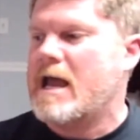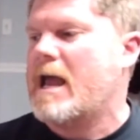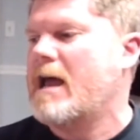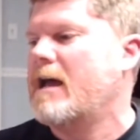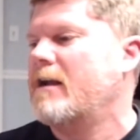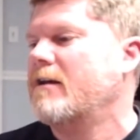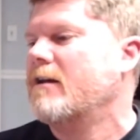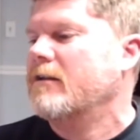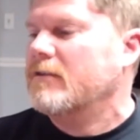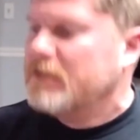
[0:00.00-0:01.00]
and
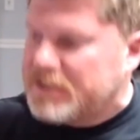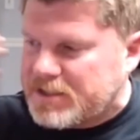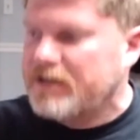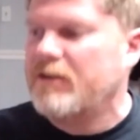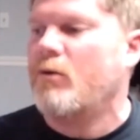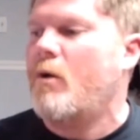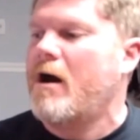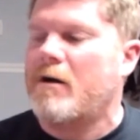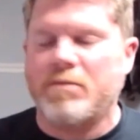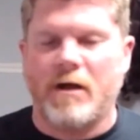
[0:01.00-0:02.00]
listening to the
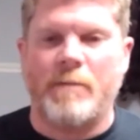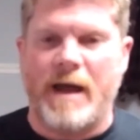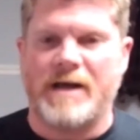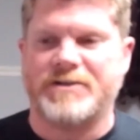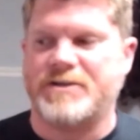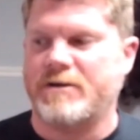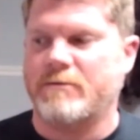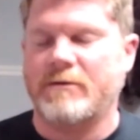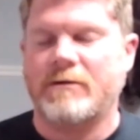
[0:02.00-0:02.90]
water blow past you.